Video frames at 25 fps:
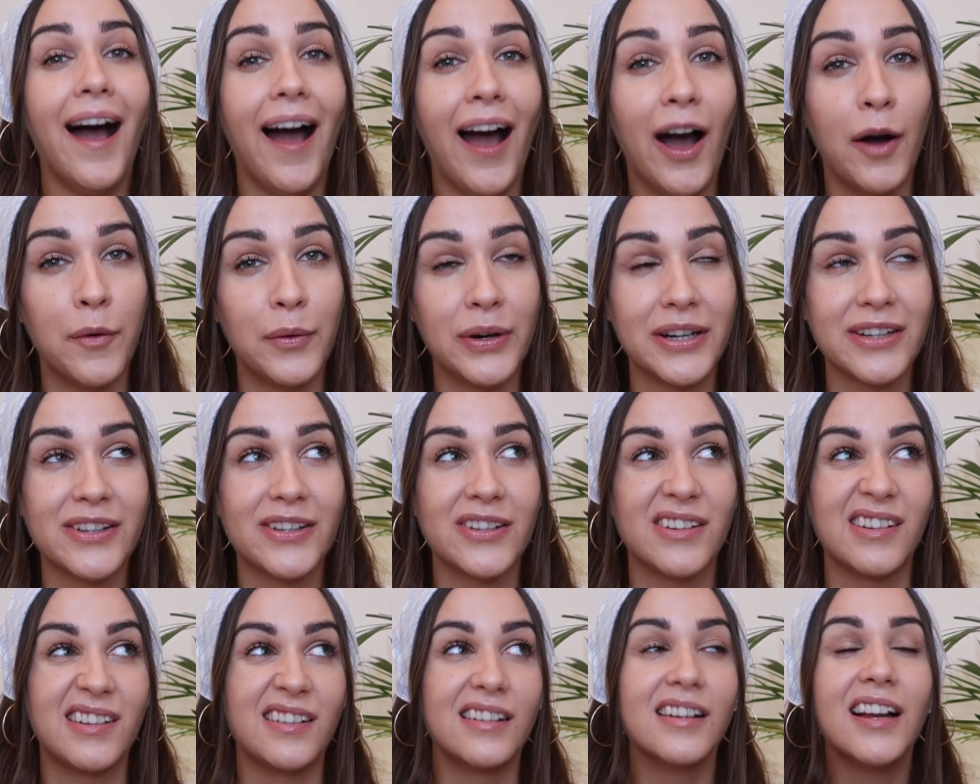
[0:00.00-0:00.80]
hours.
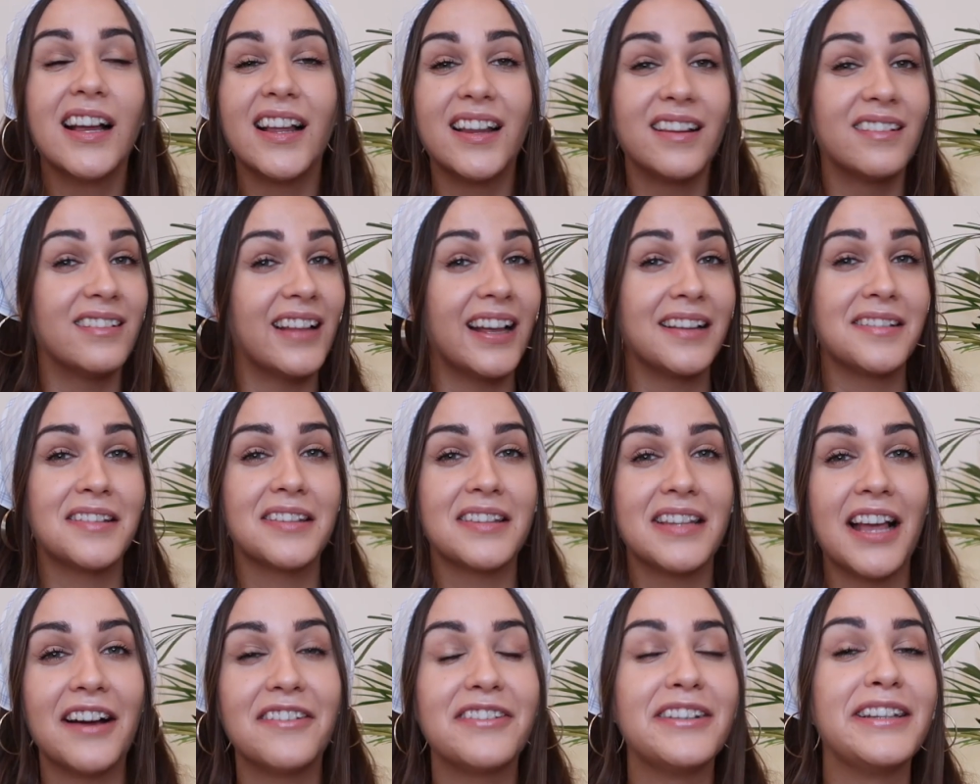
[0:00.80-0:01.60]
So
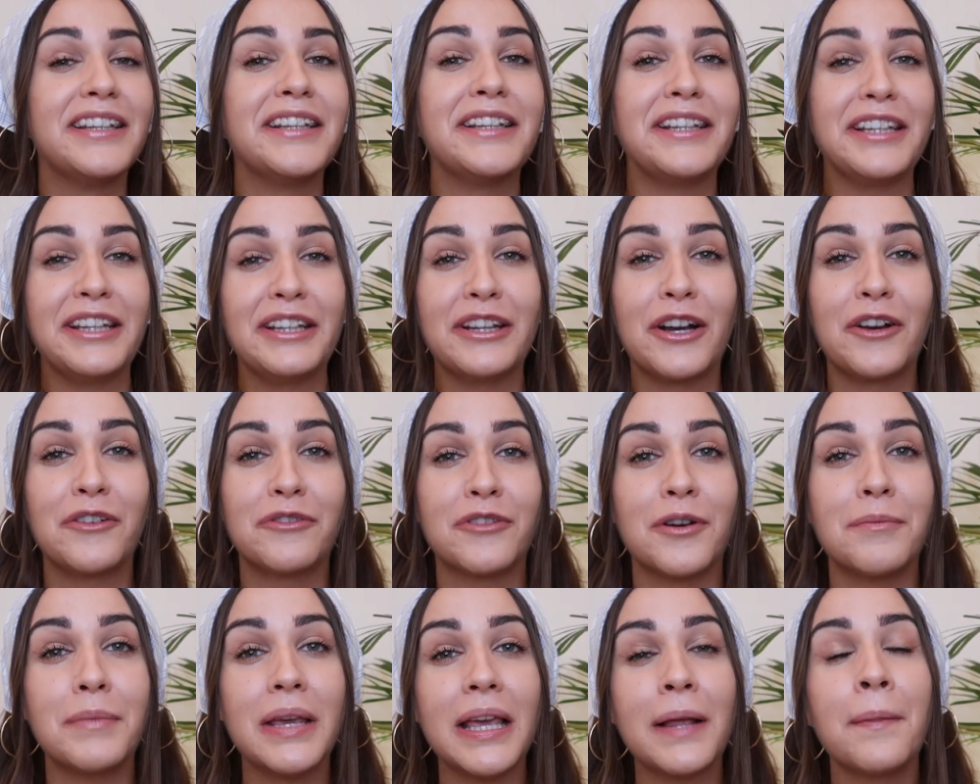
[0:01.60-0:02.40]
that's definitely
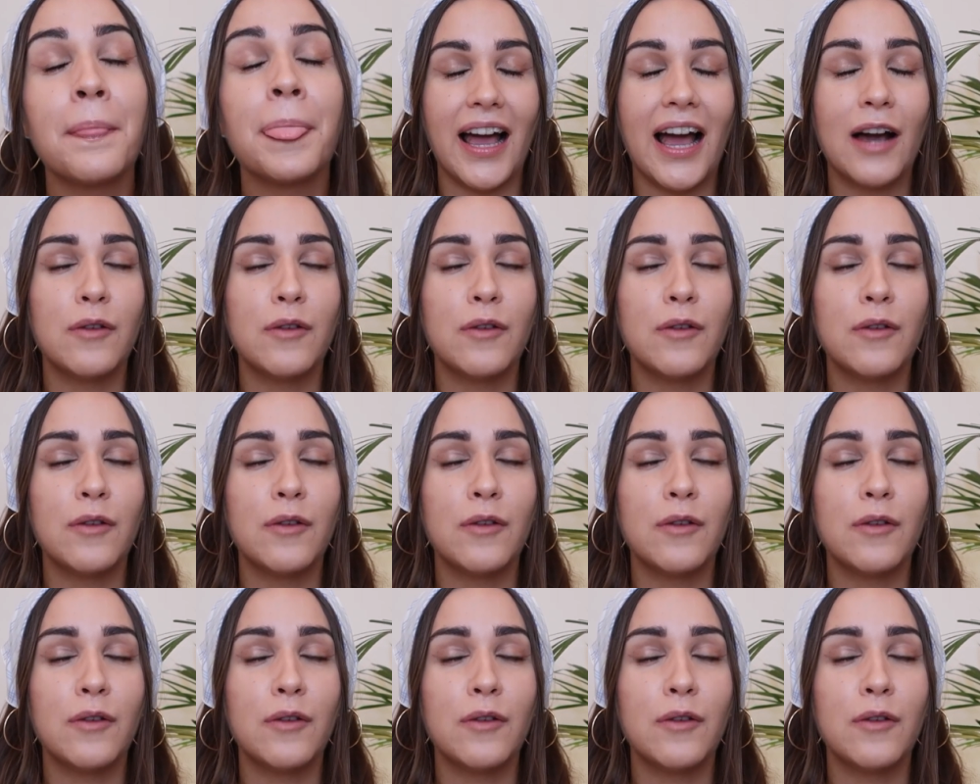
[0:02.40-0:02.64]
not for me.